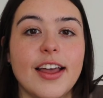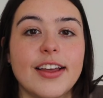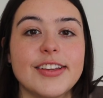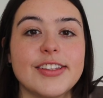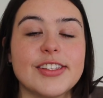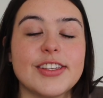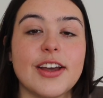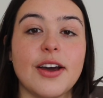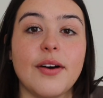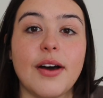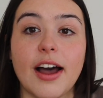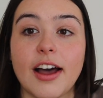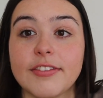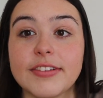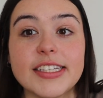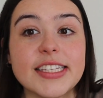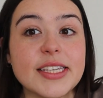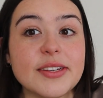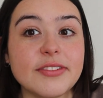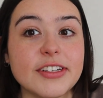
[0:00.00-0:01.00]
So
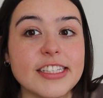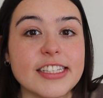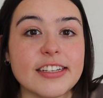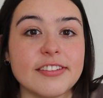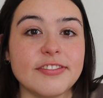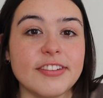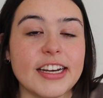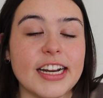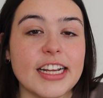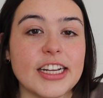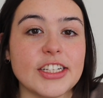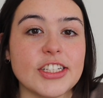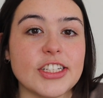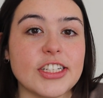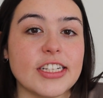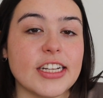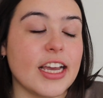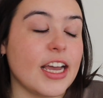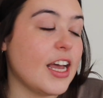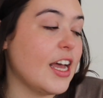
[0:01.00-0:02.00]
obviously once I
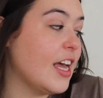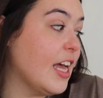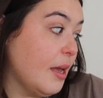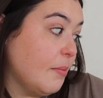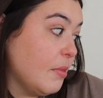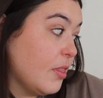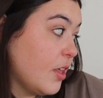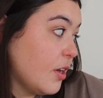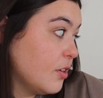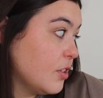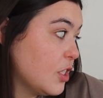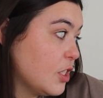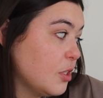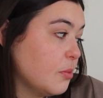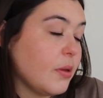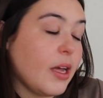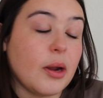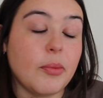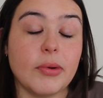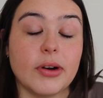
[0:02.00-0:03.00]
finished those 2
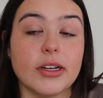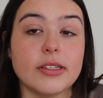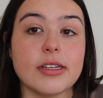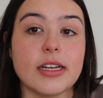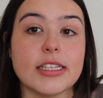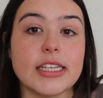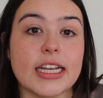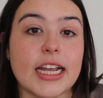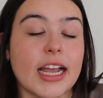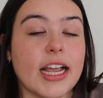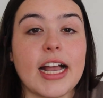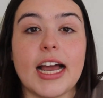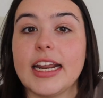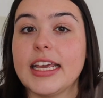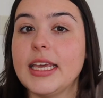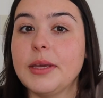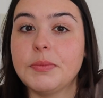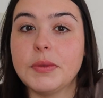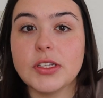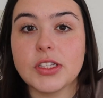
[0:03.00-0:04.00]
Blackbirds, I was like, I gotta
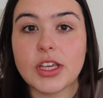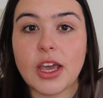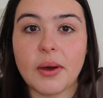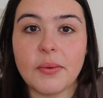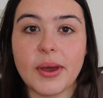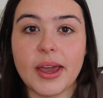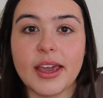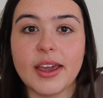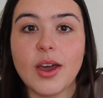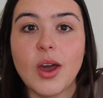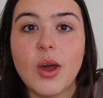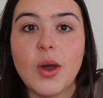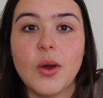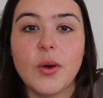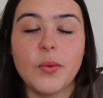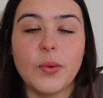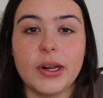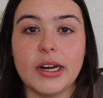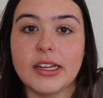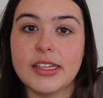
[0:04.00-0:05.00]
keep this going.
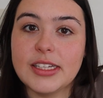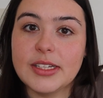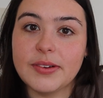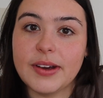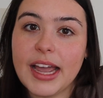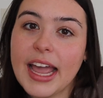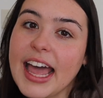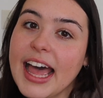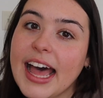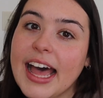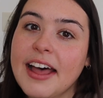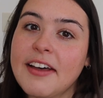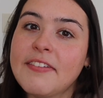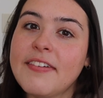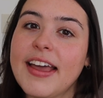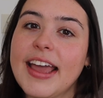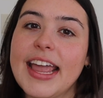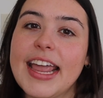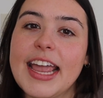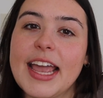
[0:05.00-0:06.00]
What else do I
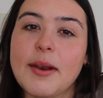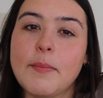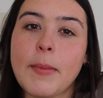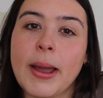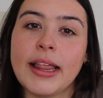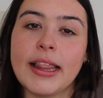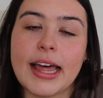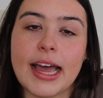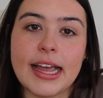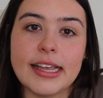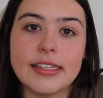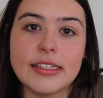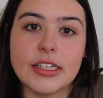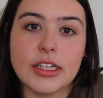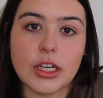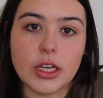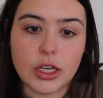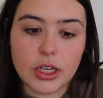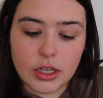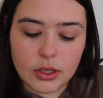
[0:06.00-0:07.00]
have? And my
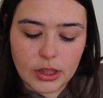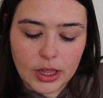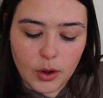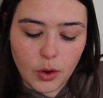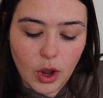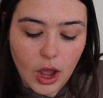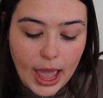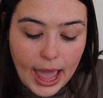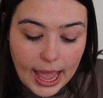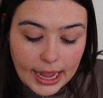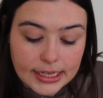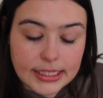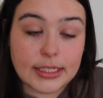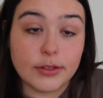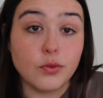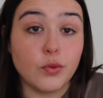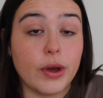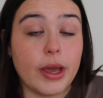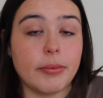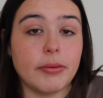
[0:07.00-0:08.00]
last like
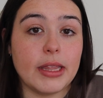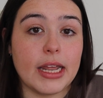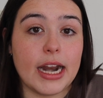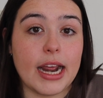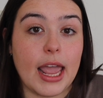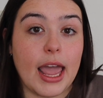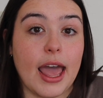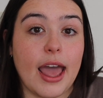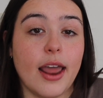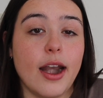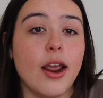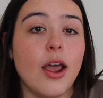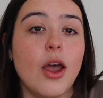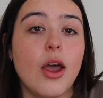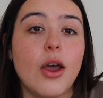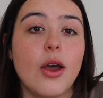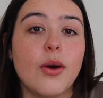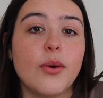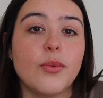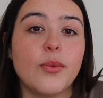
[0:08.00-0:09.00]
active whip that I had
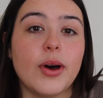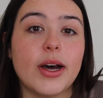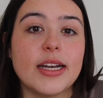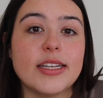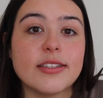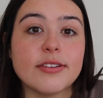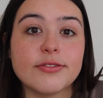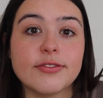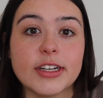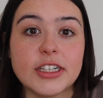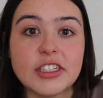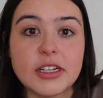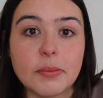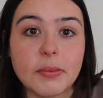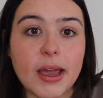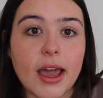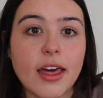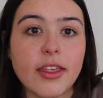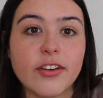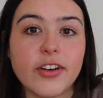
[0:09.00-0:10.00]
was
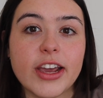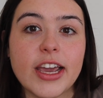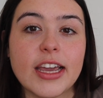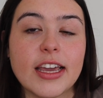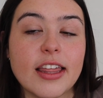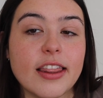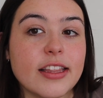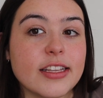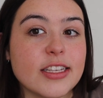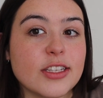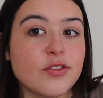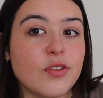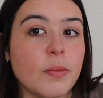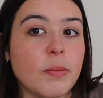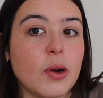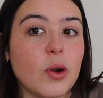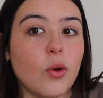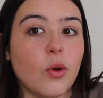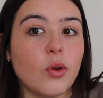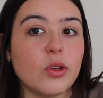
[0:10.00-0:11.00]
Friendship Gathering. This is
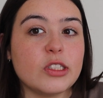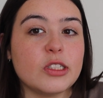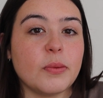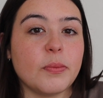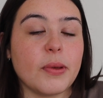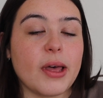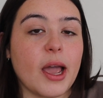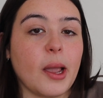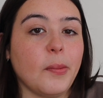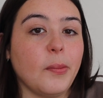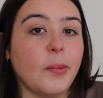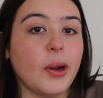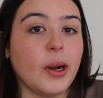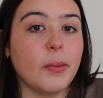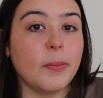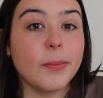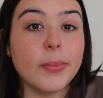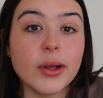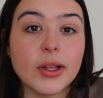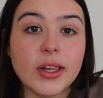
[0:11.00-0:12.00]
from an old
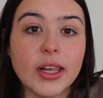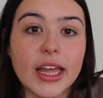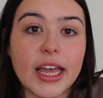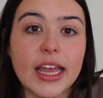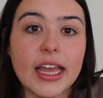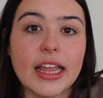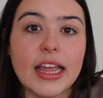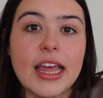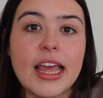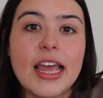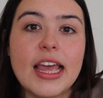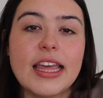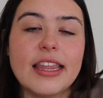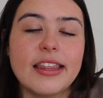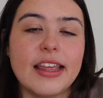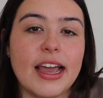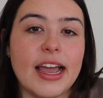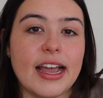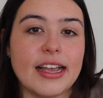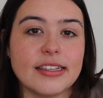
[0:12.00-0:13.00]
Blackbird booklet
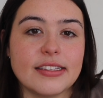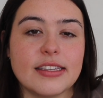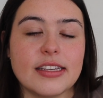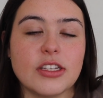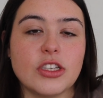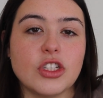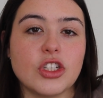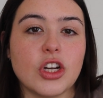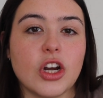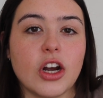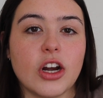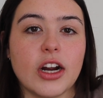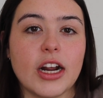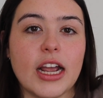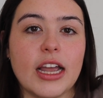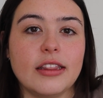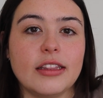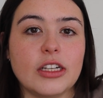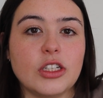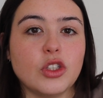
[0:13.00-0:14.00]
that has this
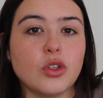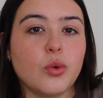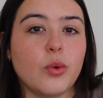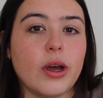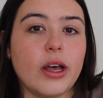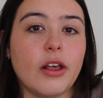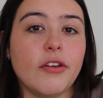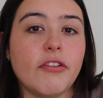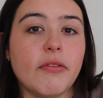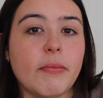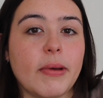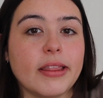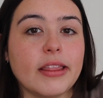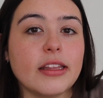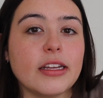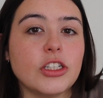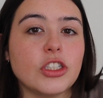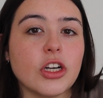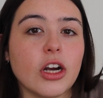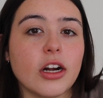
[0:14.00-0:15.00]
chart and then 12
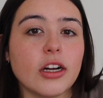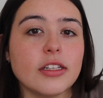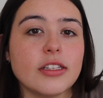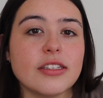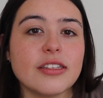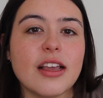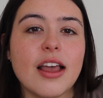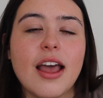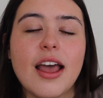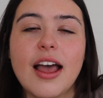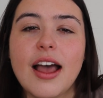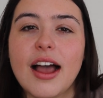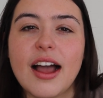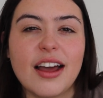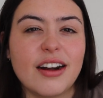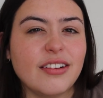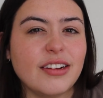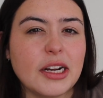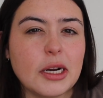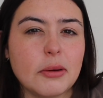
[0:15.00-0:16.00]
monthly charts.
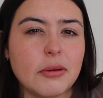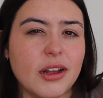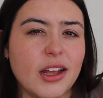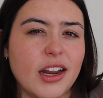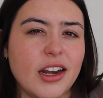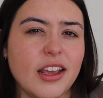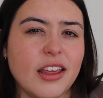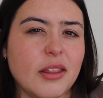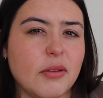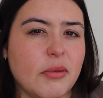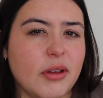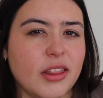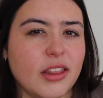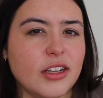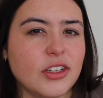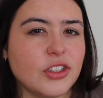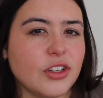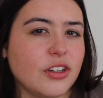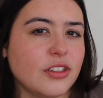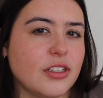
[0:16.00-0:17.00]
I don't care about any of the
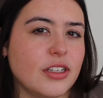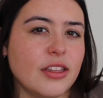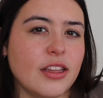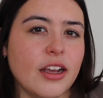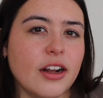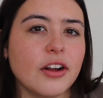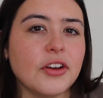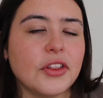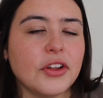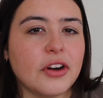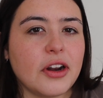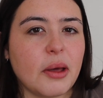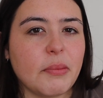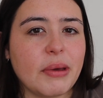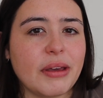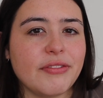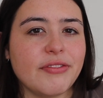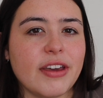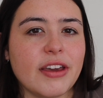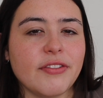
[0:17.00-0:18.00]
monthly charts in there. They're not
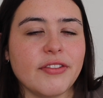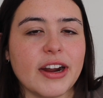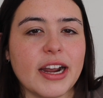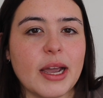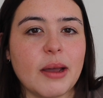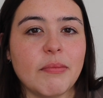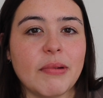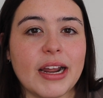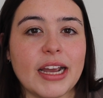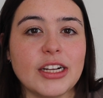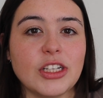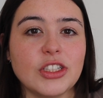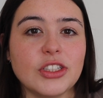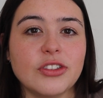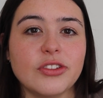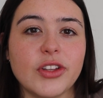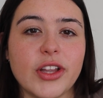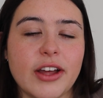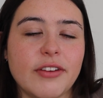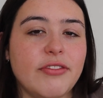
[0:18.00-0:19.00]
my favorite, but I
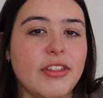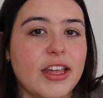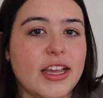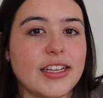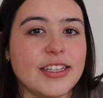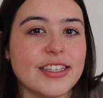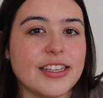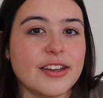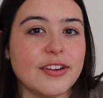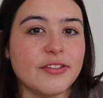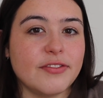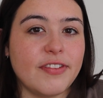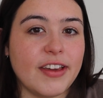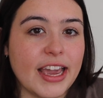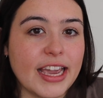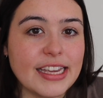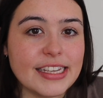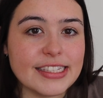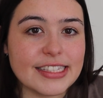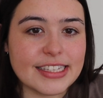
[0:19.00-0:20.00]
do love this
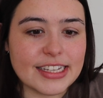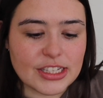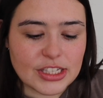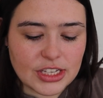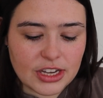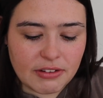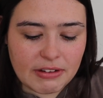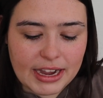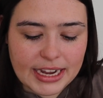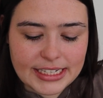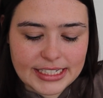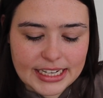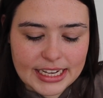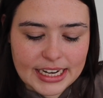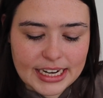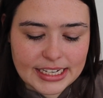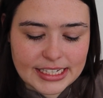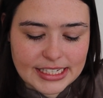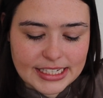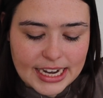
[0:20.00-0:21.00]
vase. So I
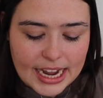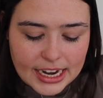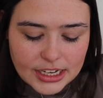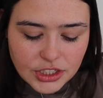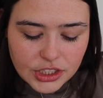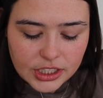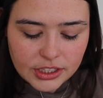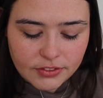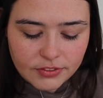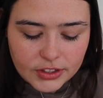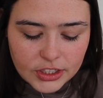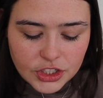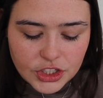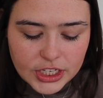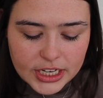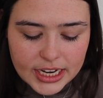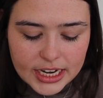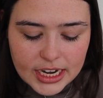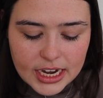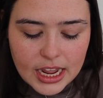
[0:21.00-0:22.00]
did a stash
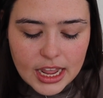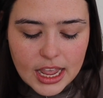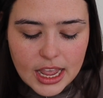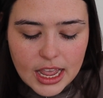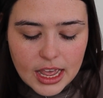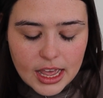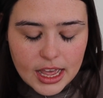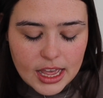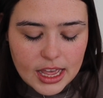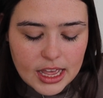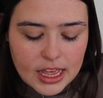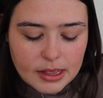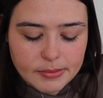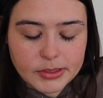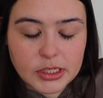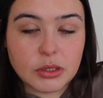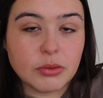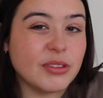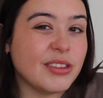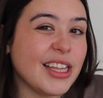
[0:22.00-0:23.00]
conversion
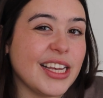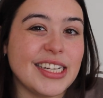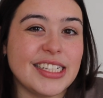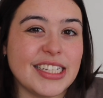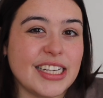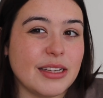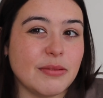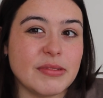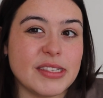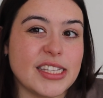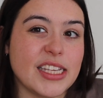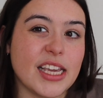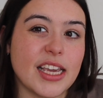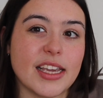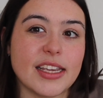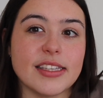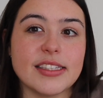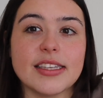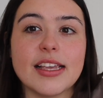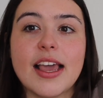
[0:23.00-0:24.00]
just with like
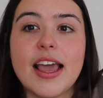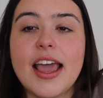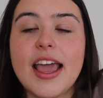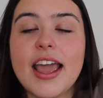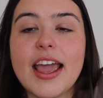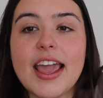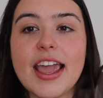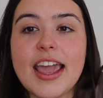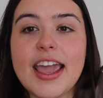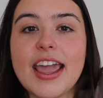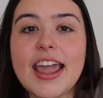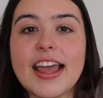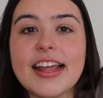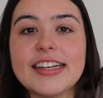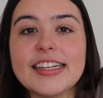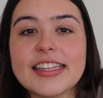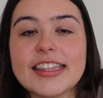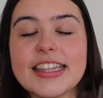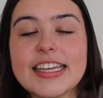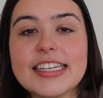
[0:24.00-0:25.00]
DMCs.
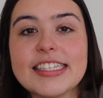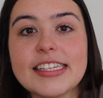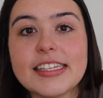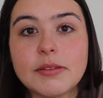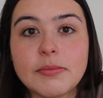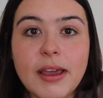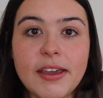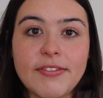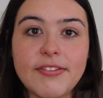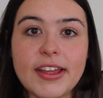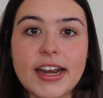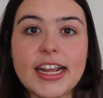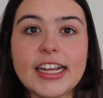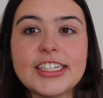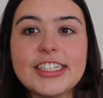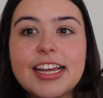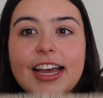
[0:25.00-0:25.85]
And this is my finish